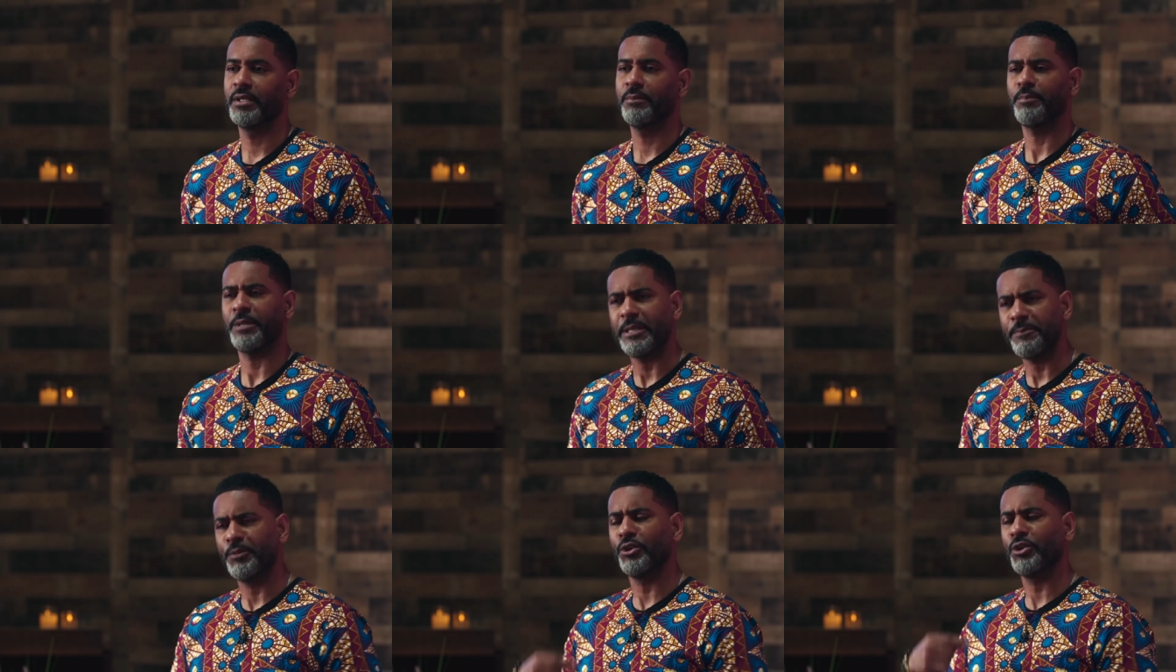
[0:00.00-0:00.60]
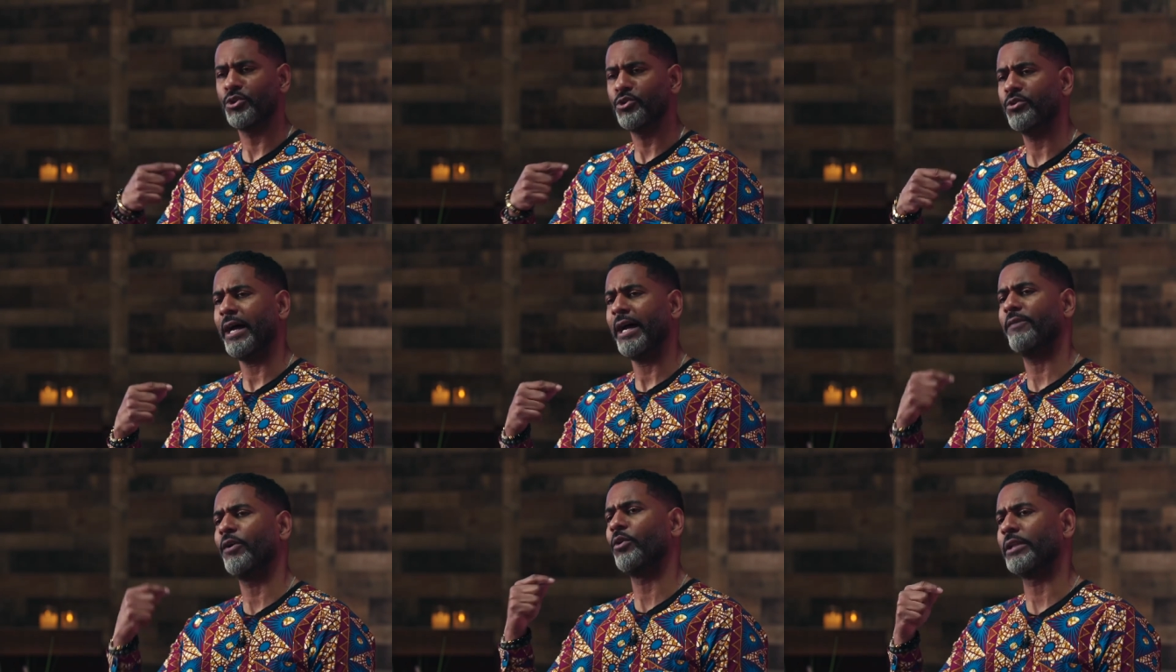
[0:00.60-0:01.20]
People who
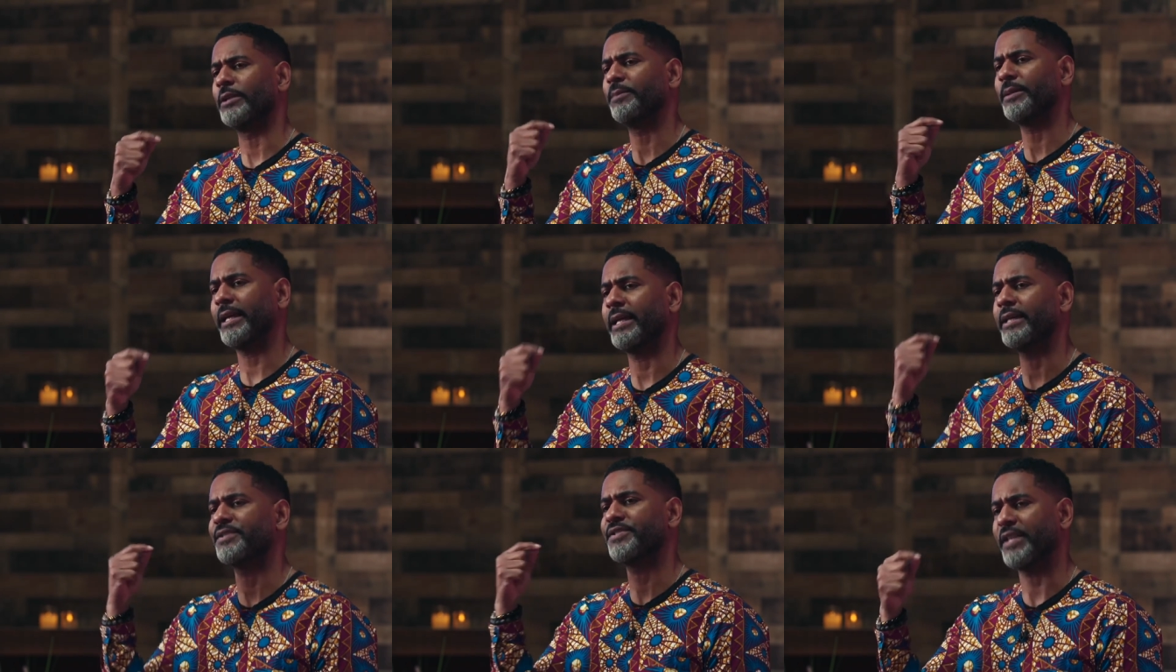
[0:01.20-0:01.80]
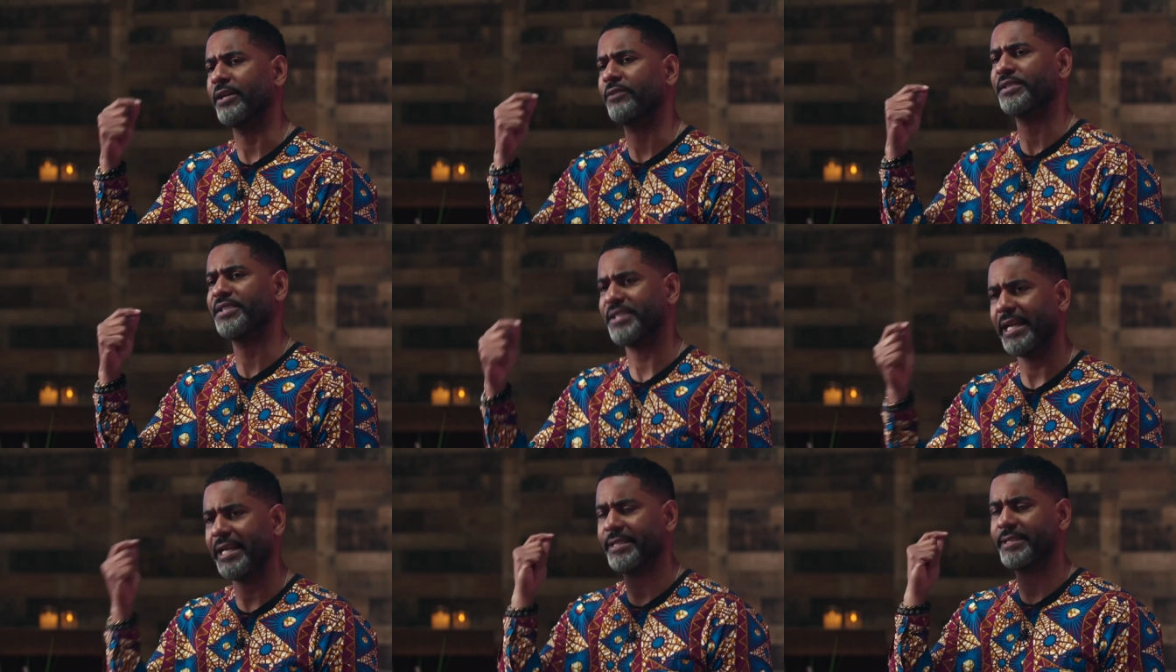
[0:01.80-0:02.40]
have holy play and sacred
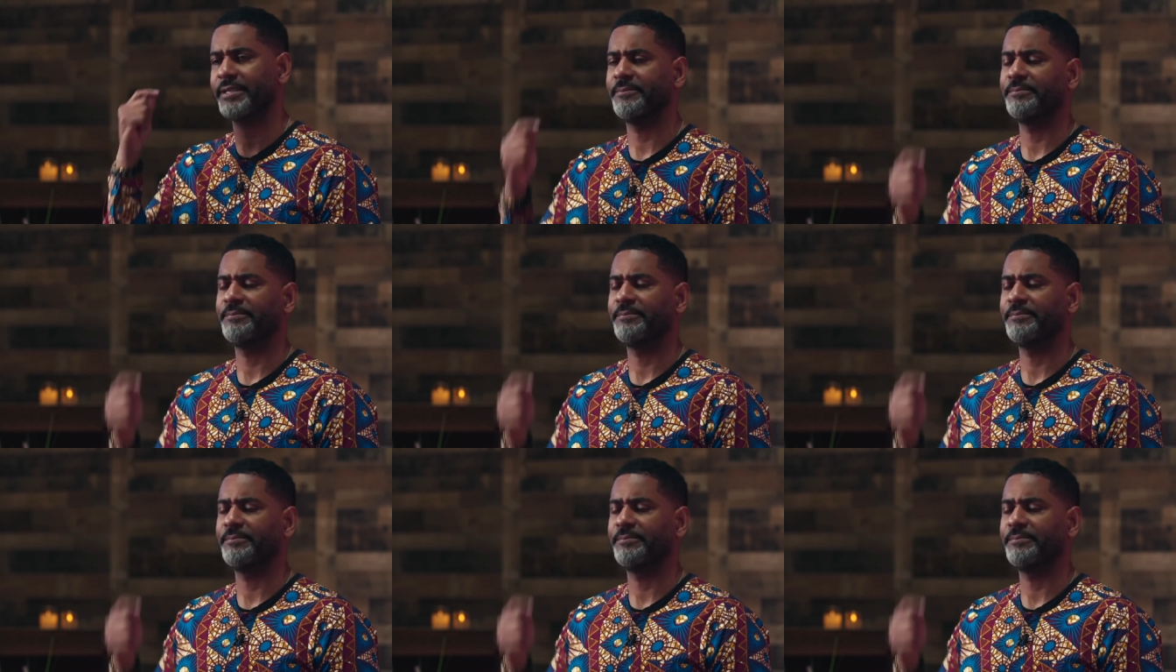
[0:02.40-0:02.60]
sight.